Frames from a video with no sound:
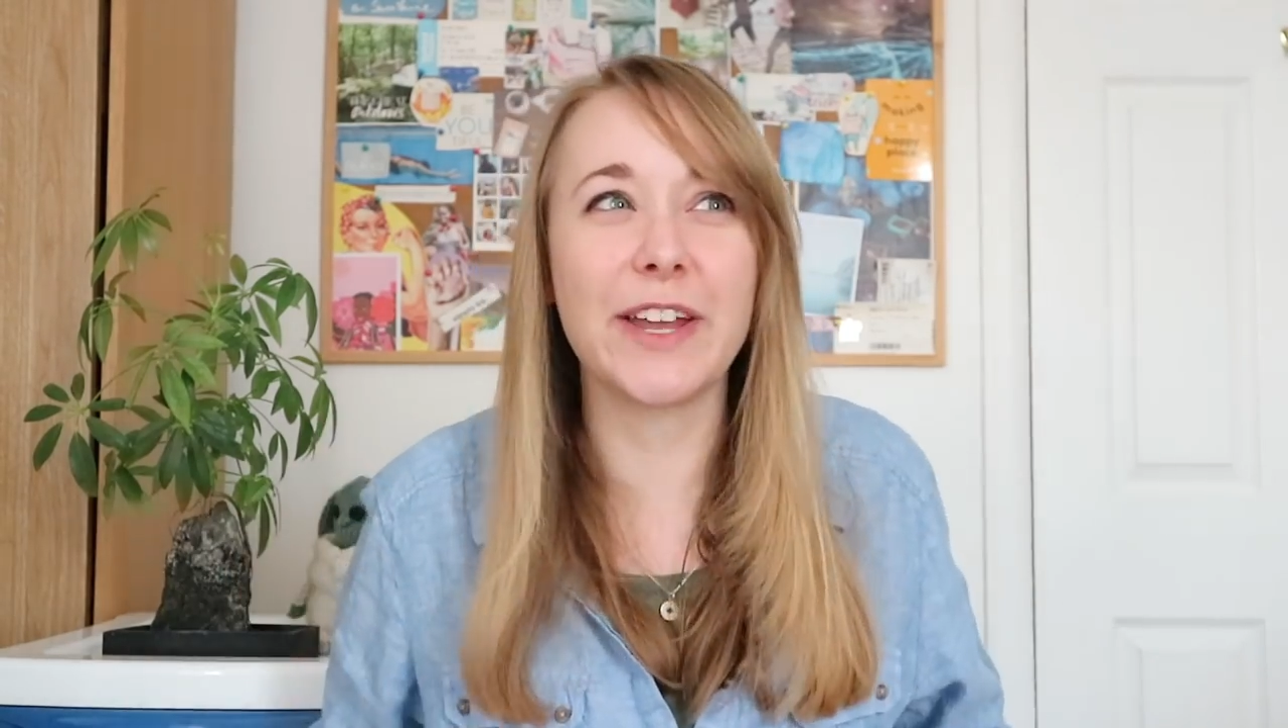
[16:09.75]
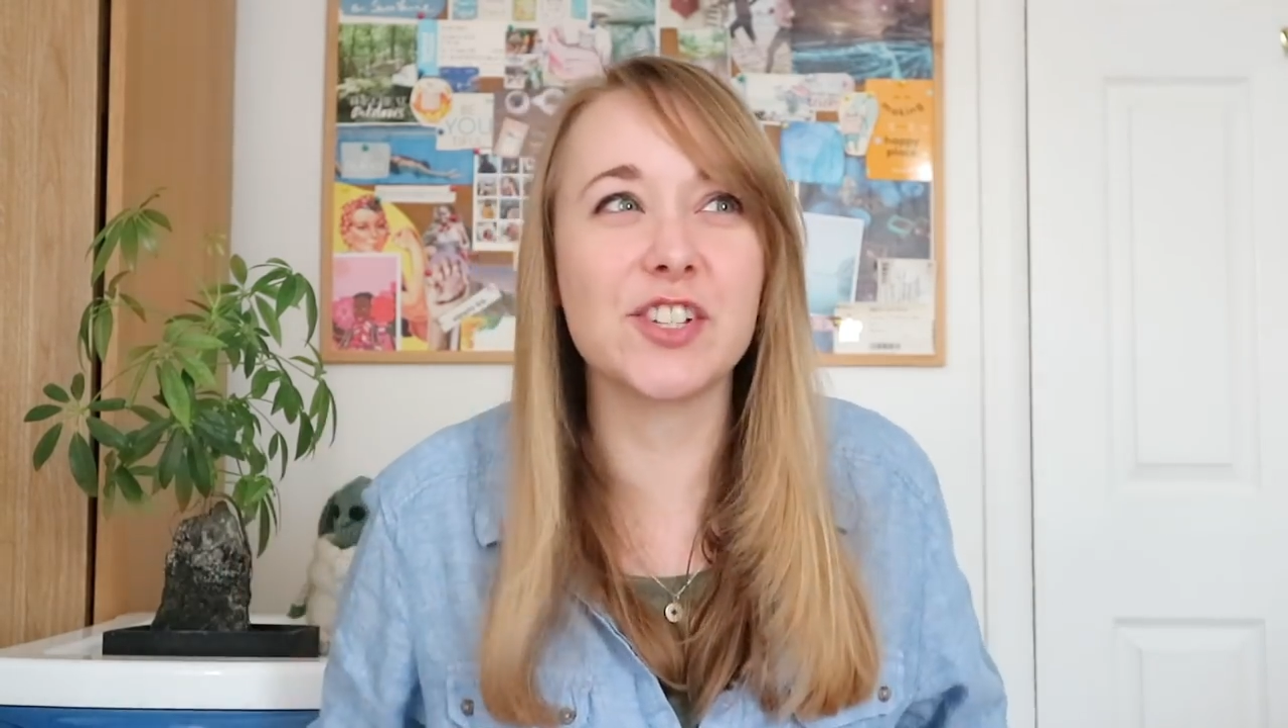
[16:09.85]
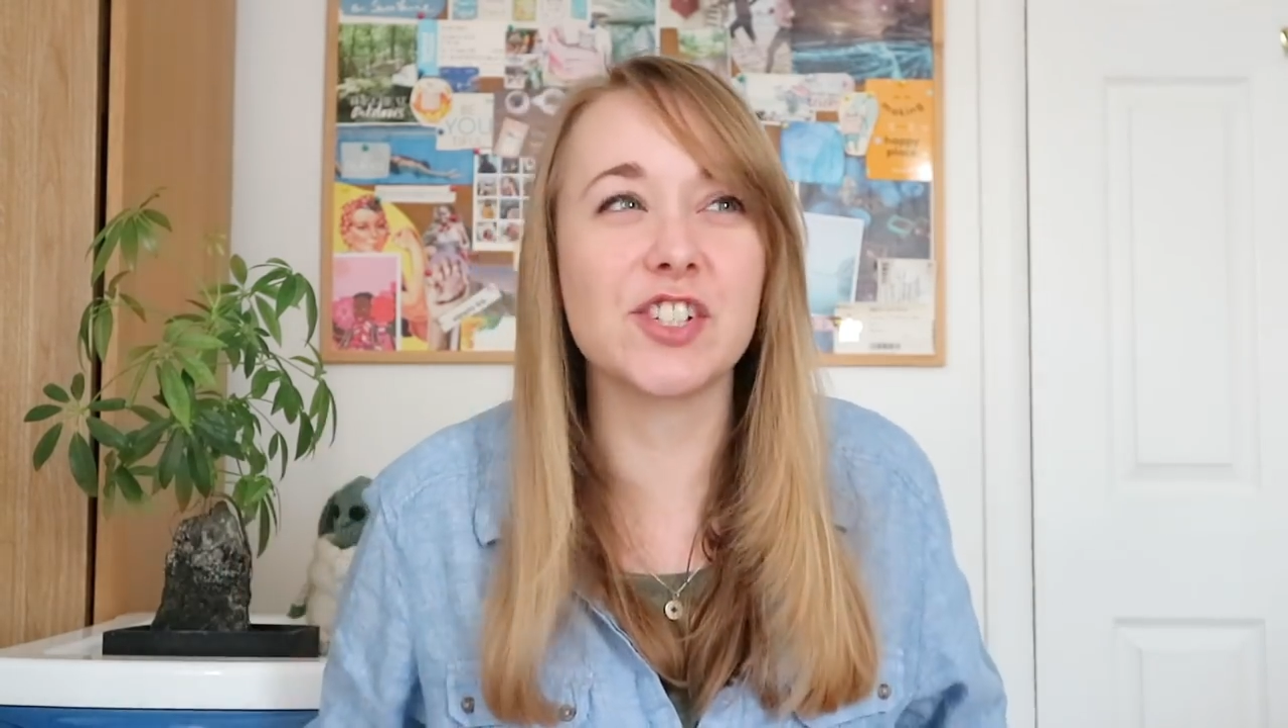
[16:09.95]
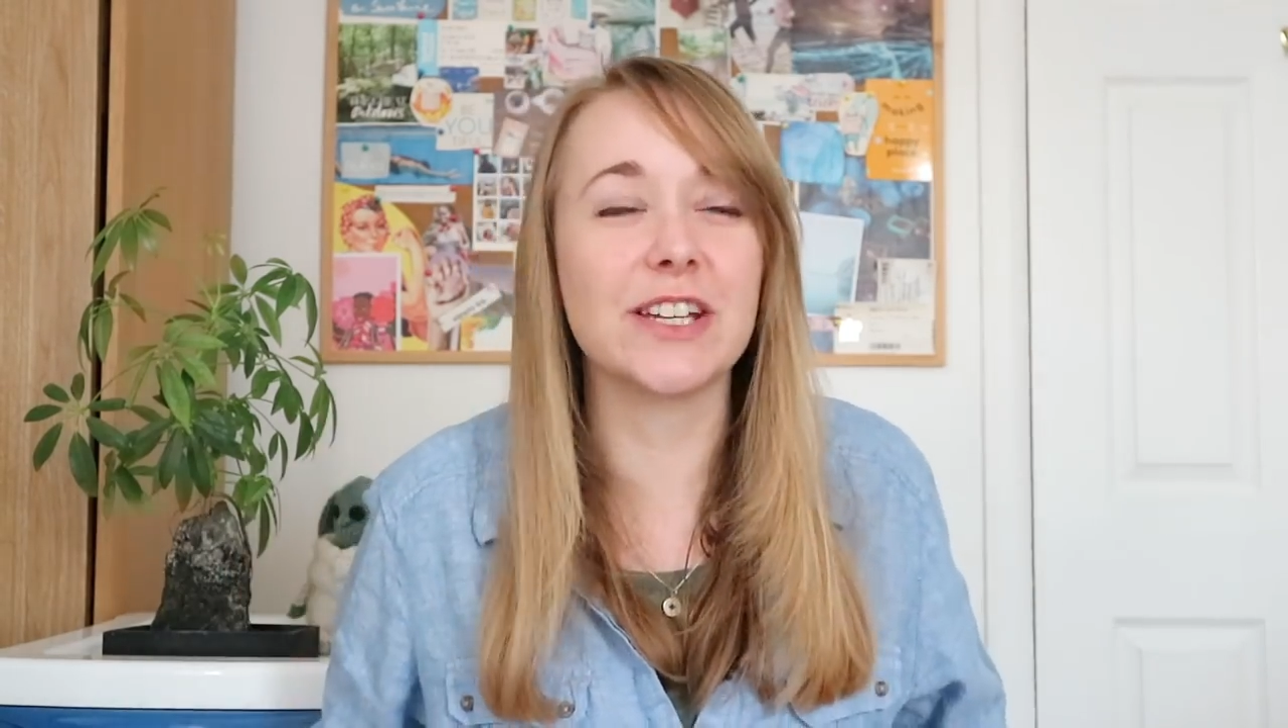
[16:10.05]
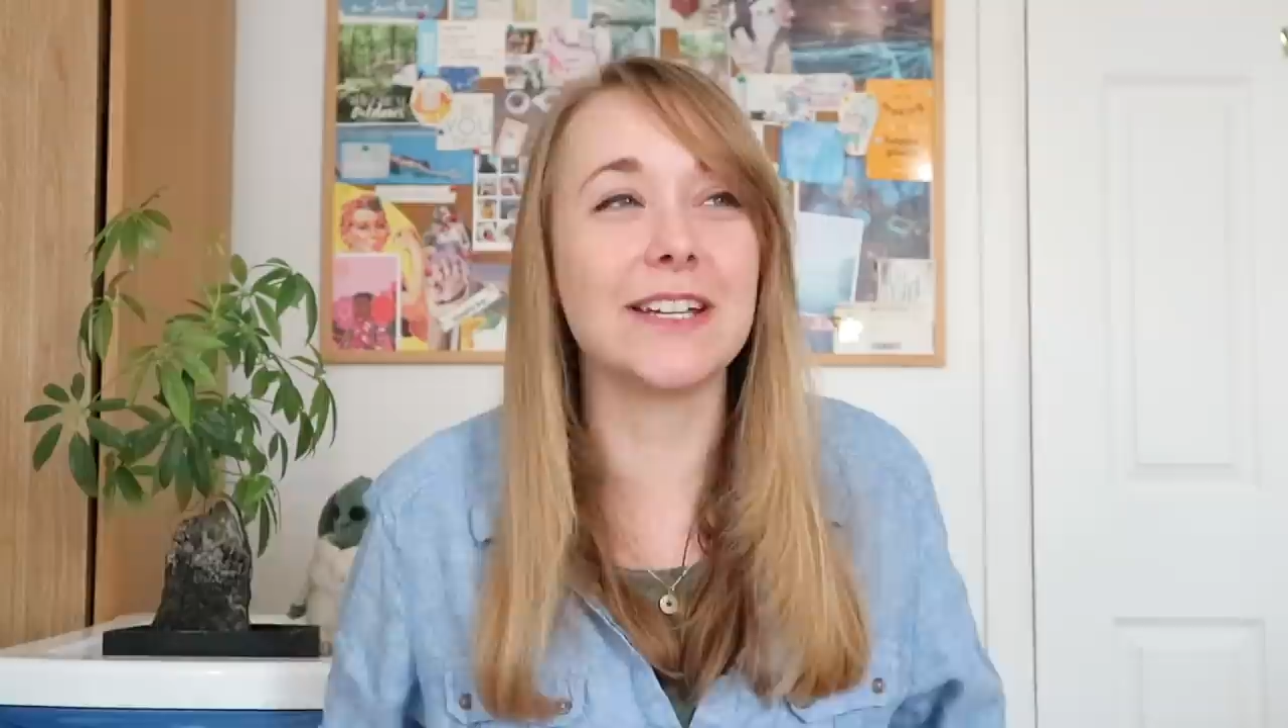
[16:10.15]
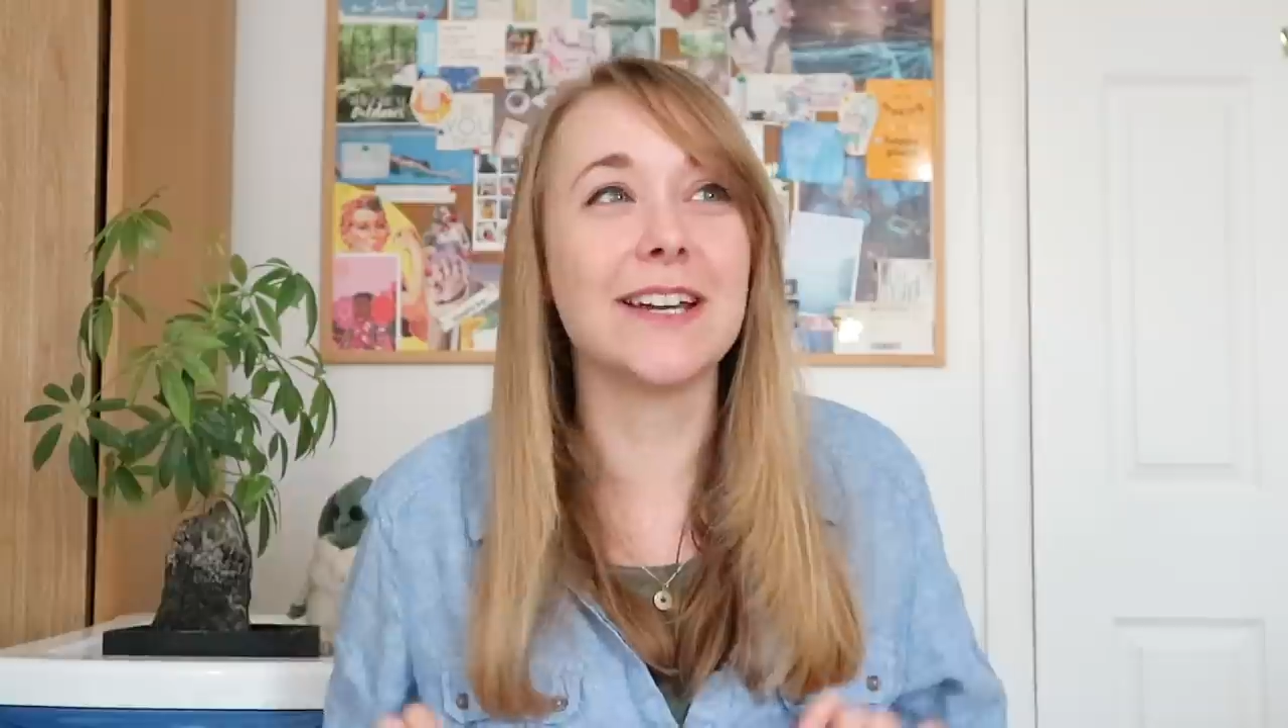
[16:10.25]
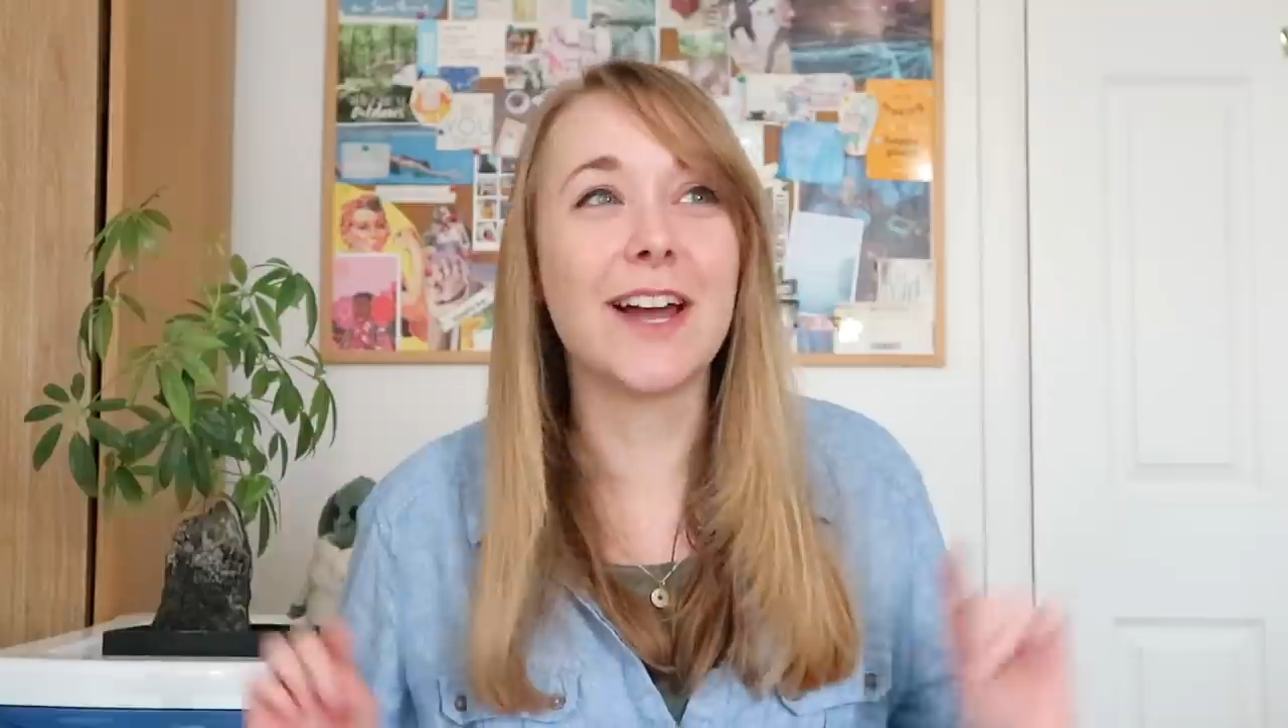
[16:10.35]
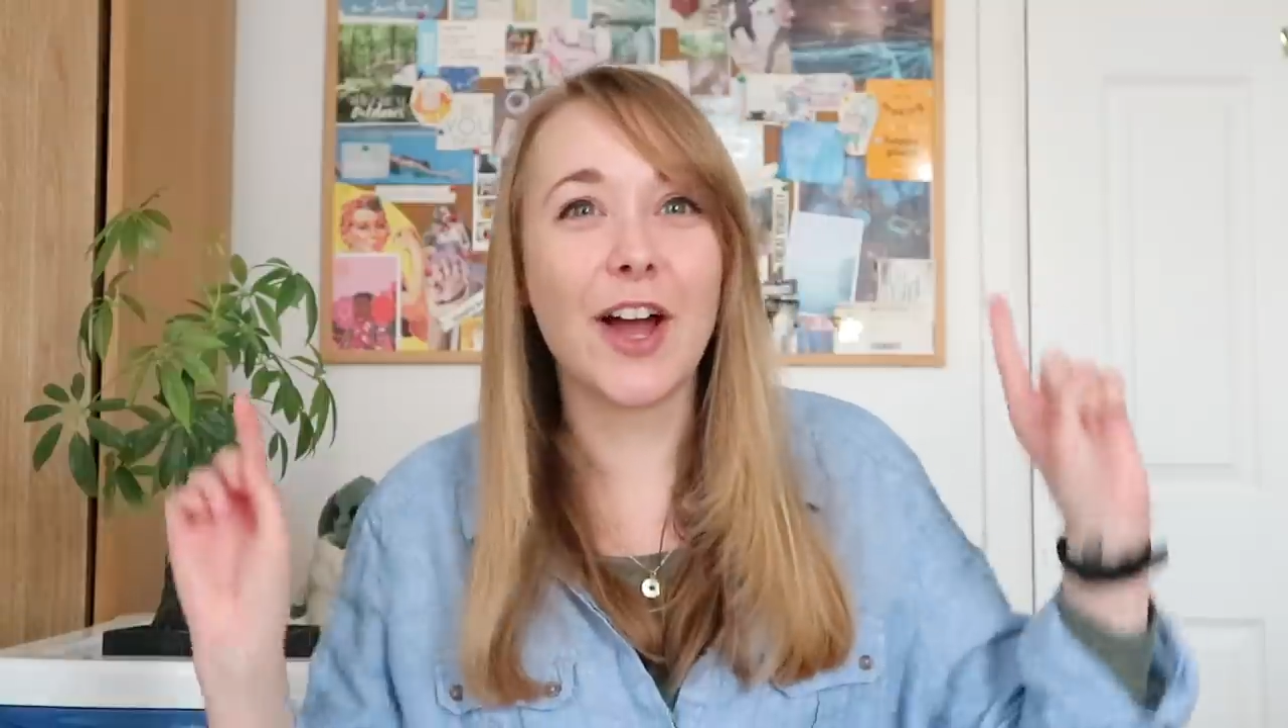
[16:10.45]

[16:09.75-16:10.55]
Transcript: energy